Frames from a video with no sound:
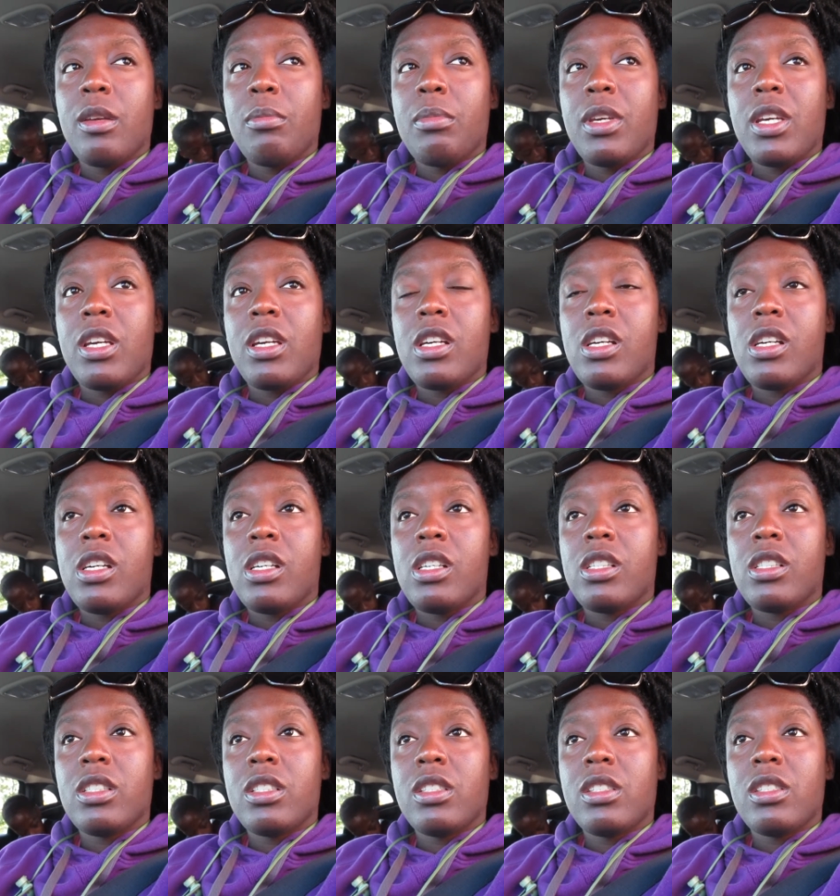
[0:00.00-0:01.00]

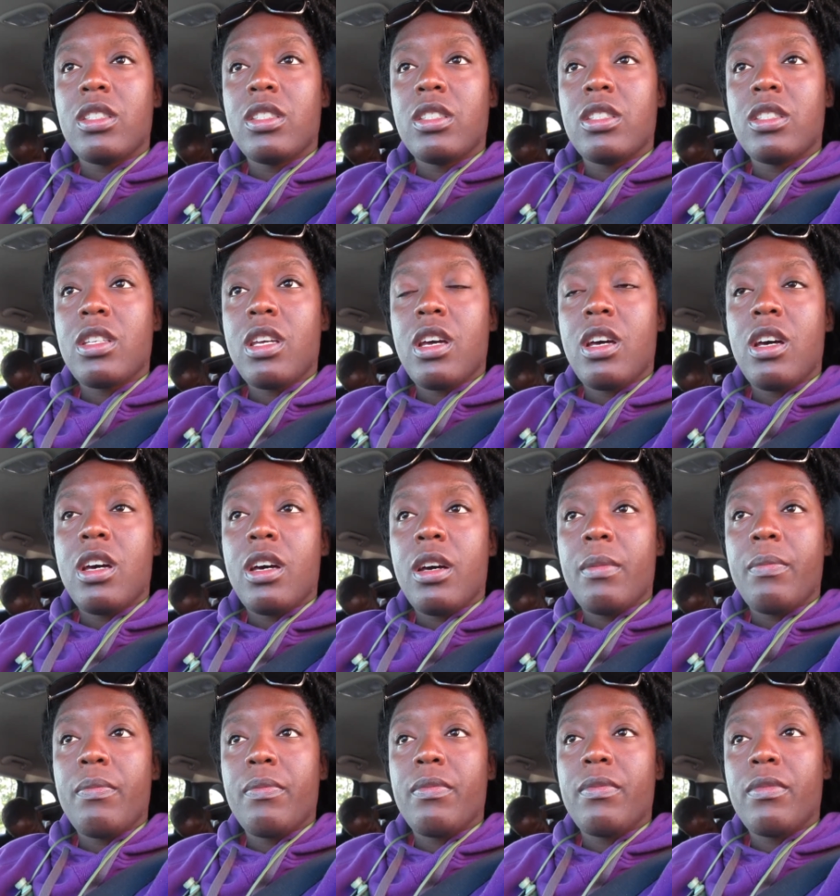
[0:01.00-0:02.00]
because
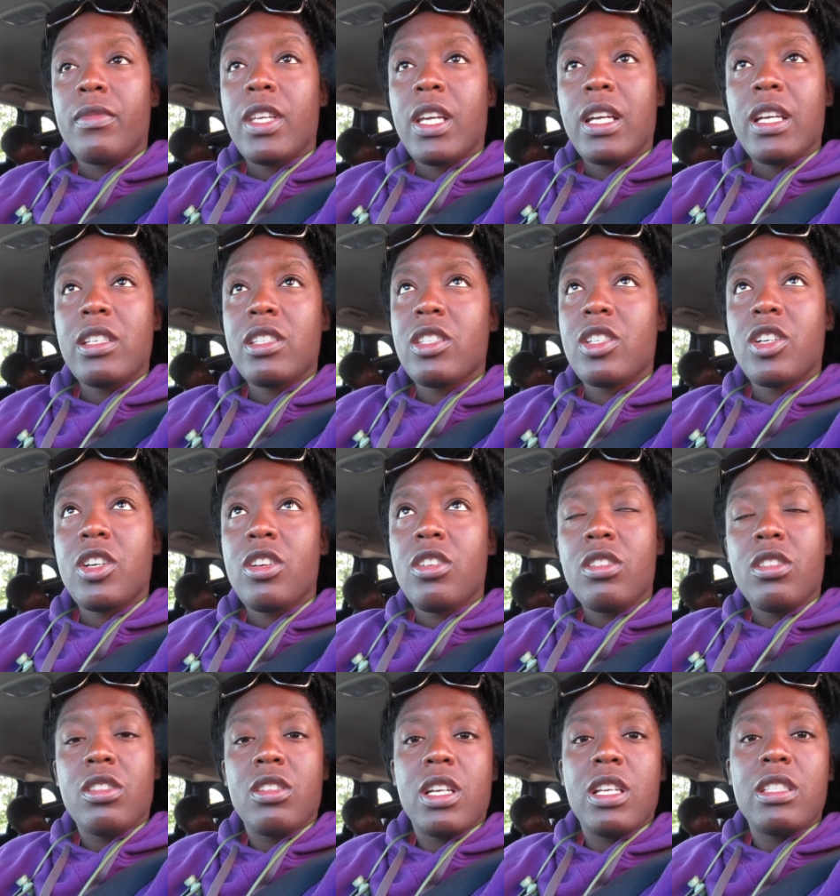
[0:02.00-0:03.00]
um, I guess the
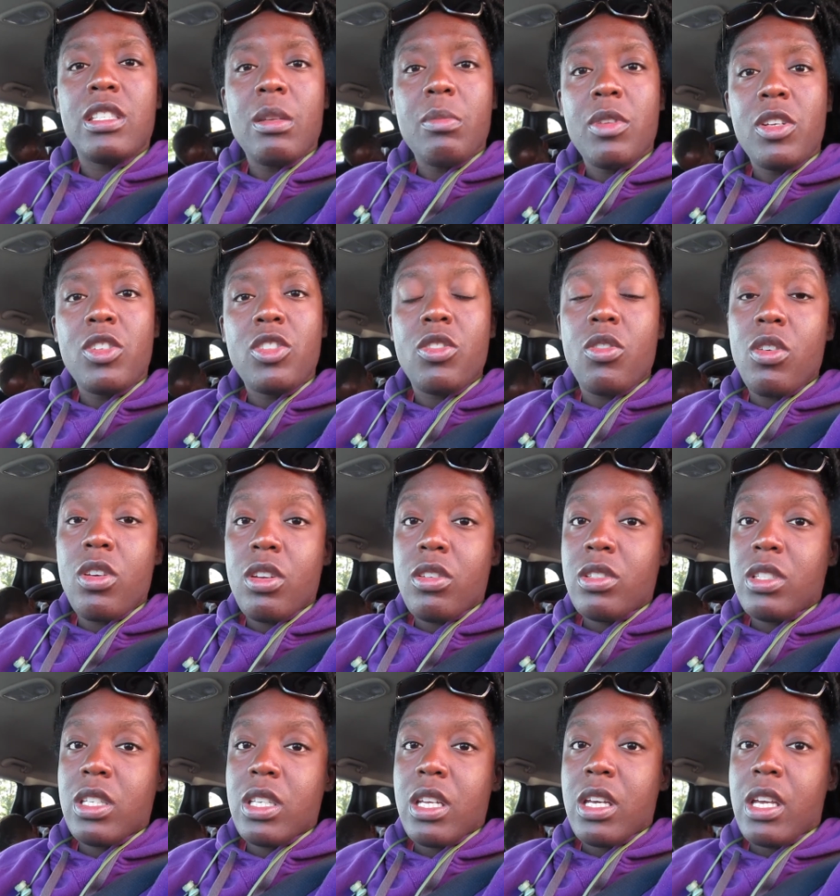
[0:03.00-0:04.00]
girl has something else going
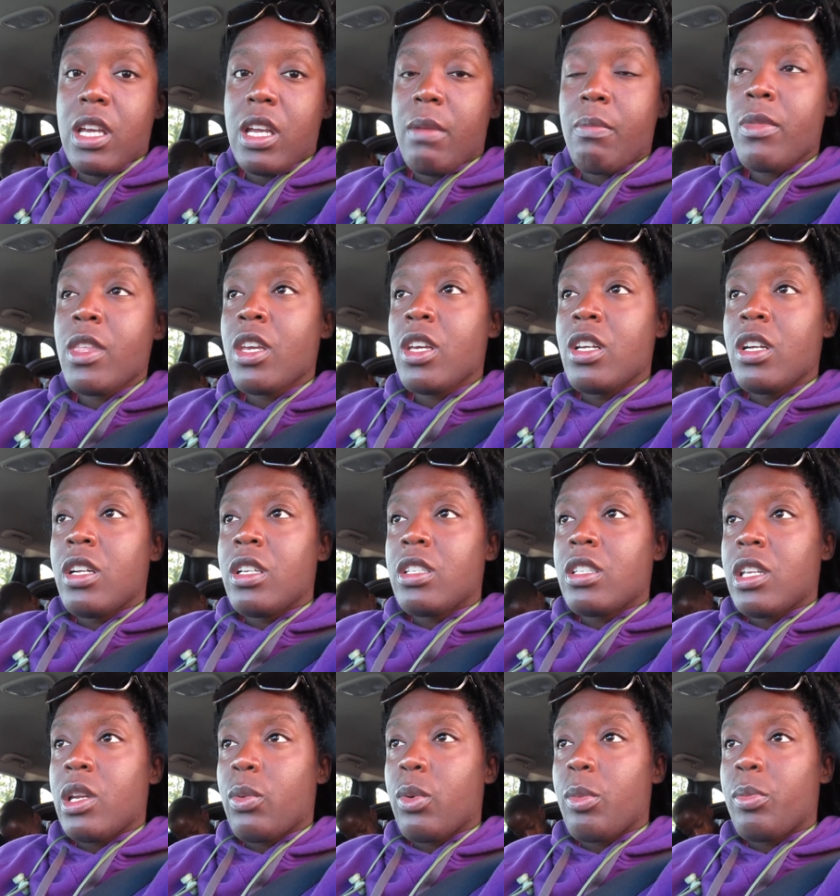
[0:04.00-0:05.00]
on today.
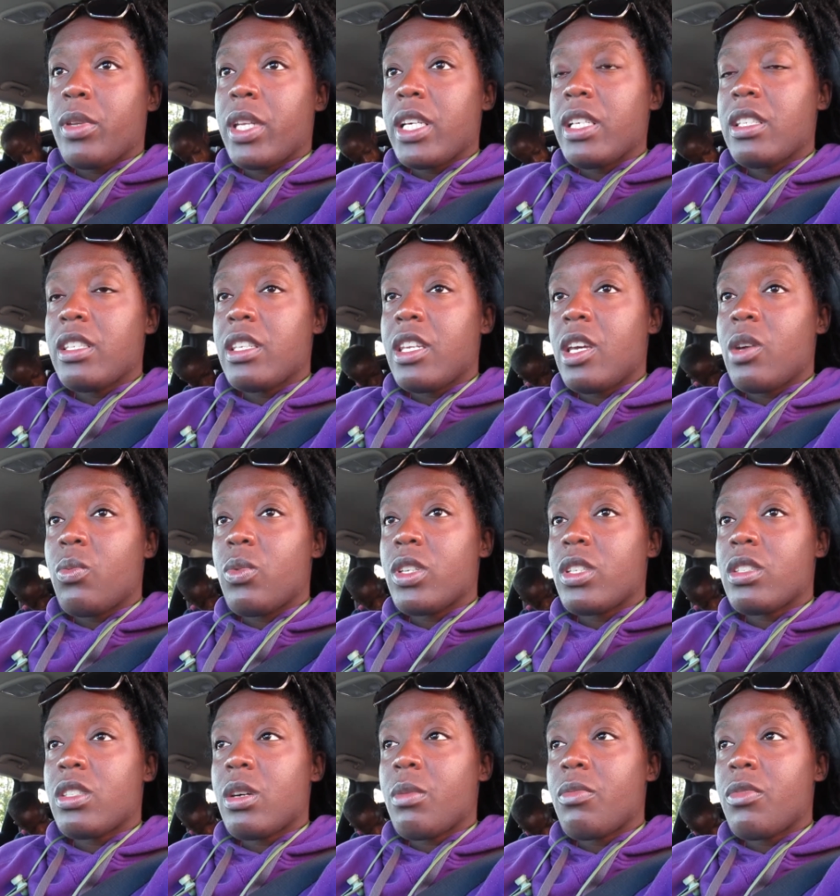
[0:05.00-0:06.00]
So they're replacing it
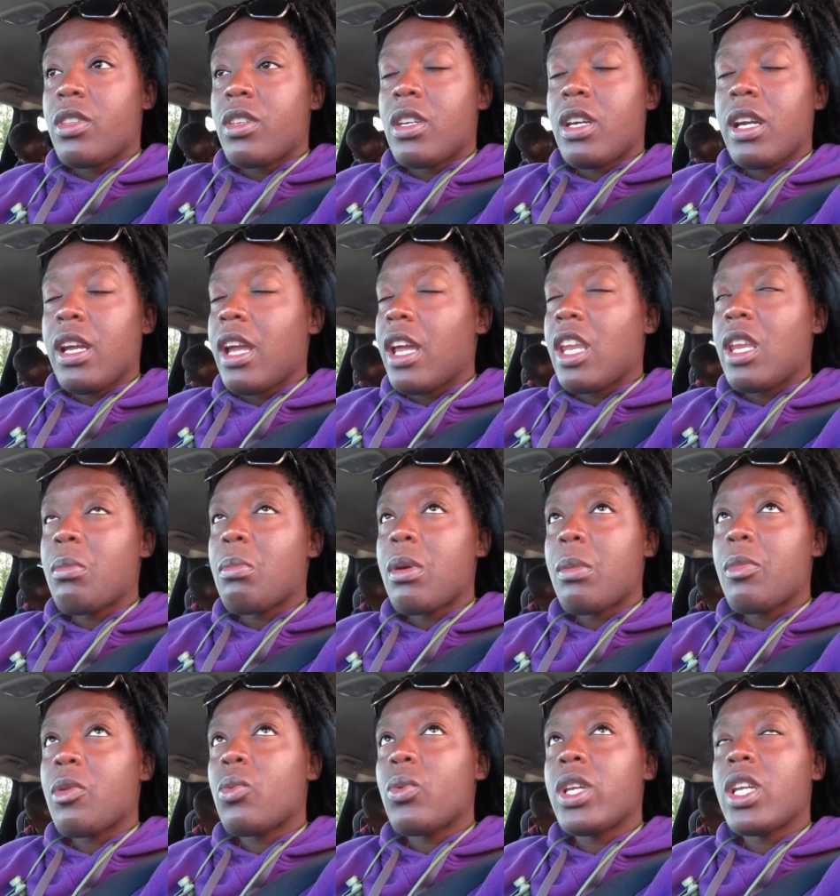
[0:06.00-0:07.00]
with something. I can't even
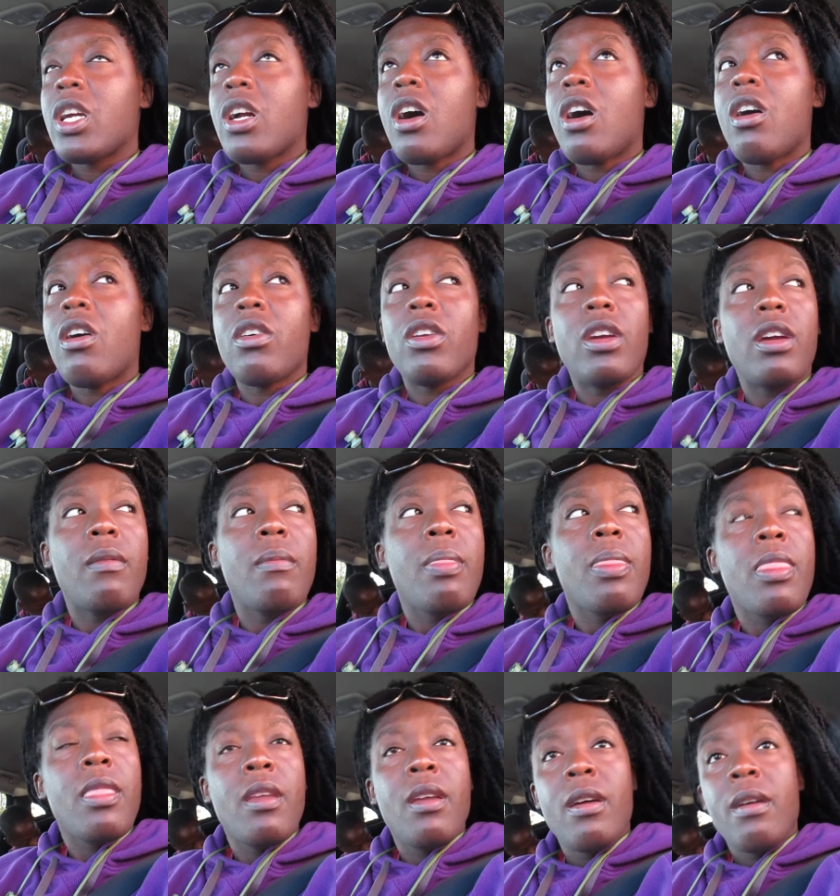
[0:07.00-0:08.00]
remember what he called it,
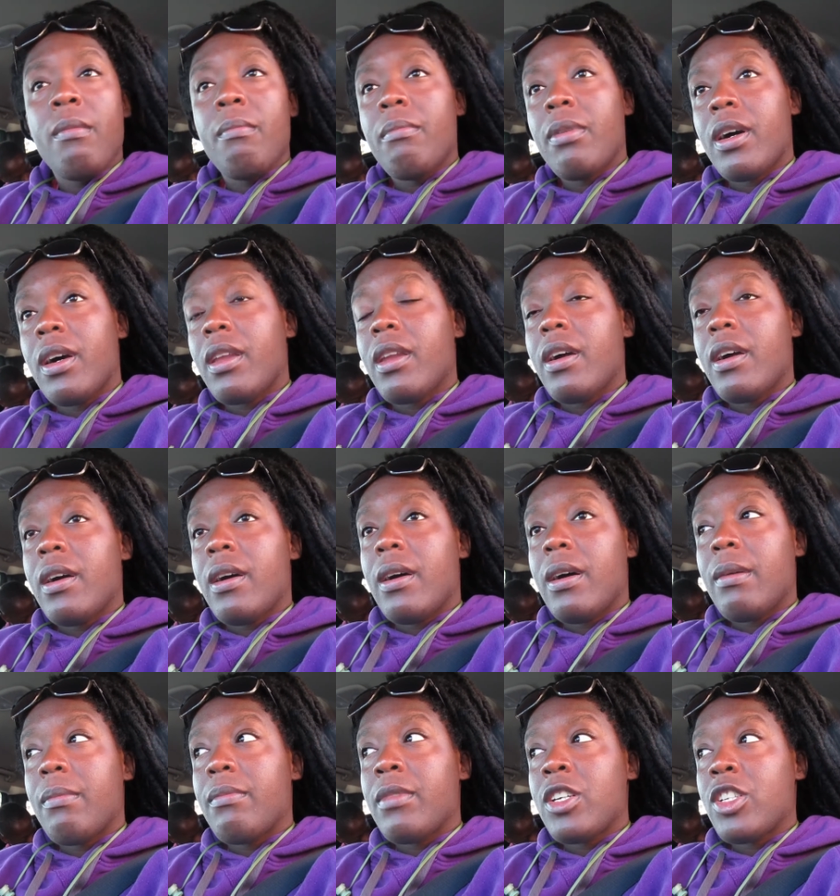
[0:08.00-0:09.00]
but
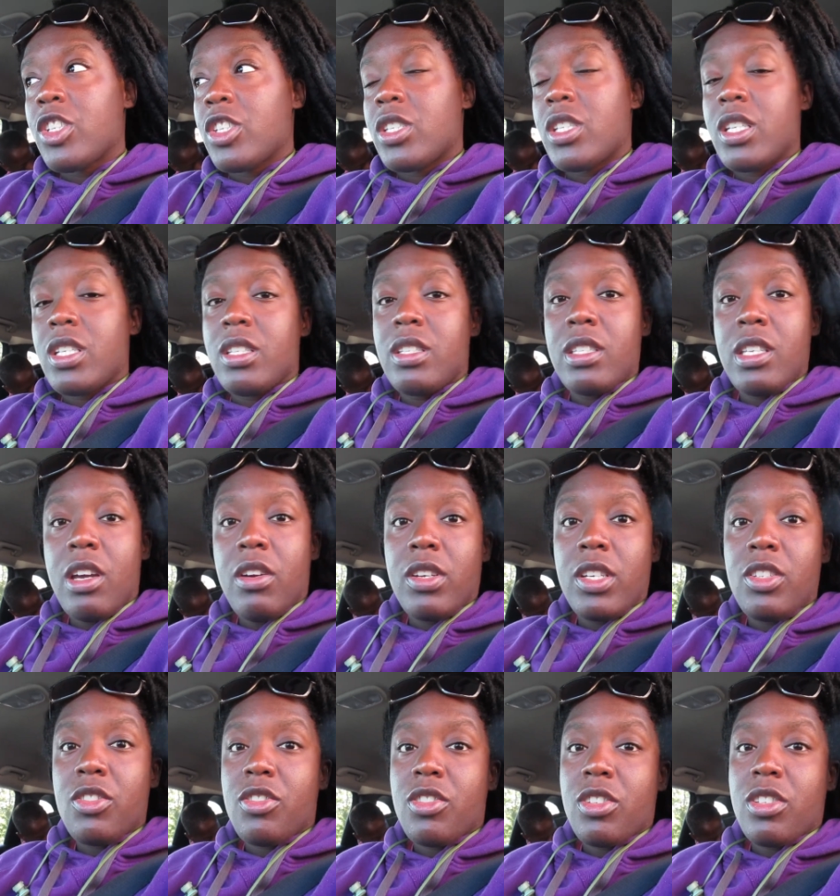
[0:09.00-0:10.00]
um, it just didn't
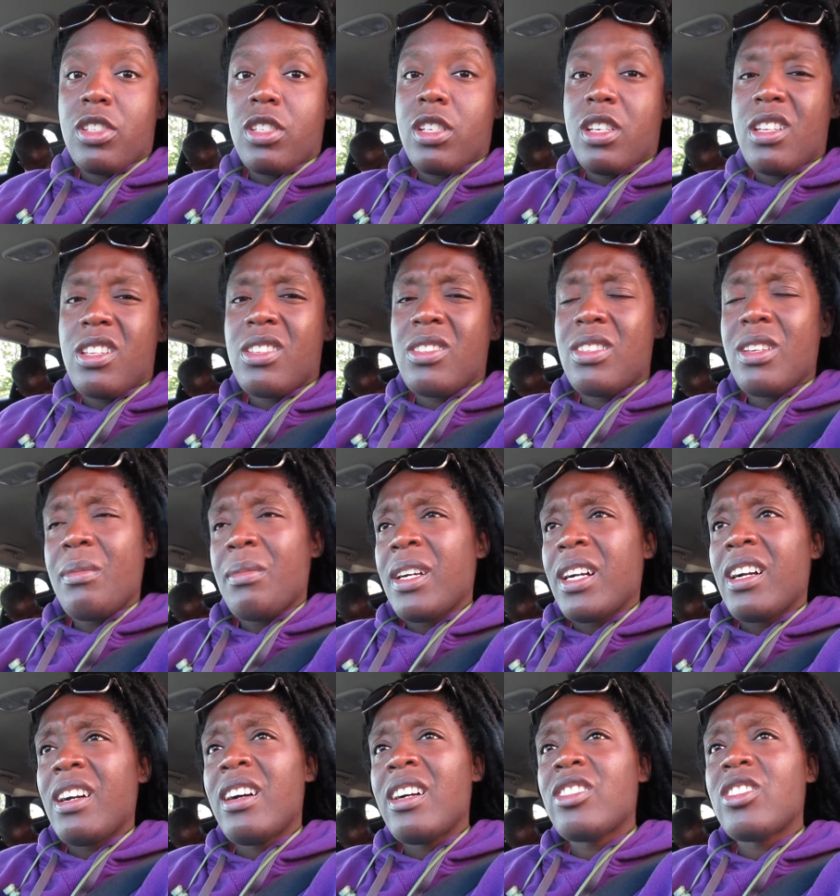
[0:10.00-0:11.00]
sound interesting. So I'm
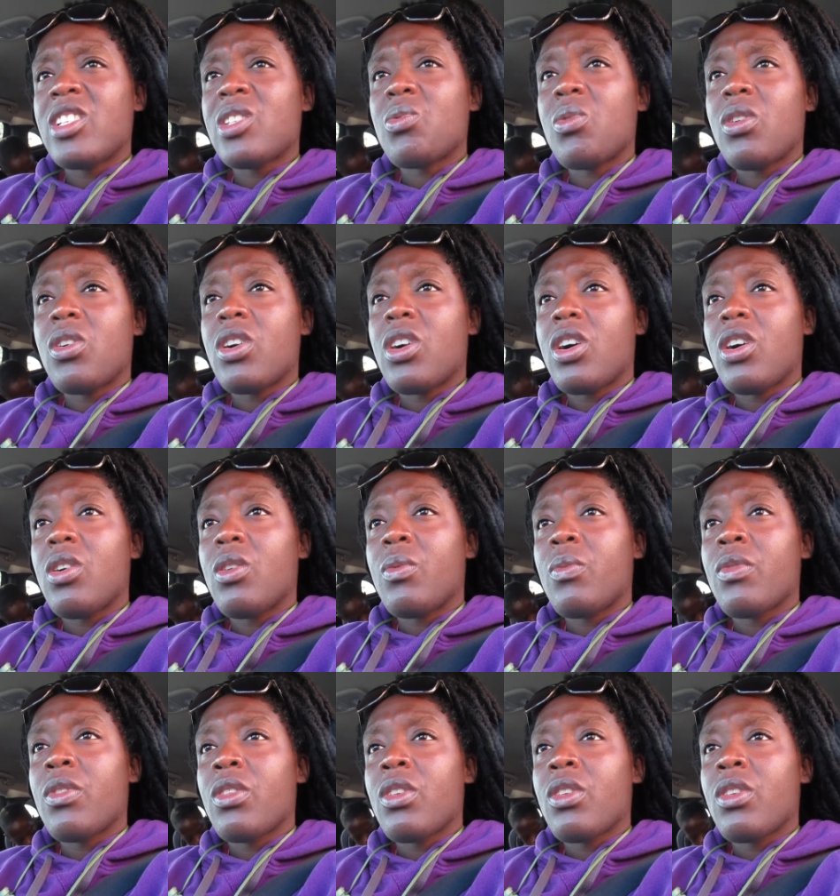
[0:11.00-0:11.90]
like, oh, I just won't go.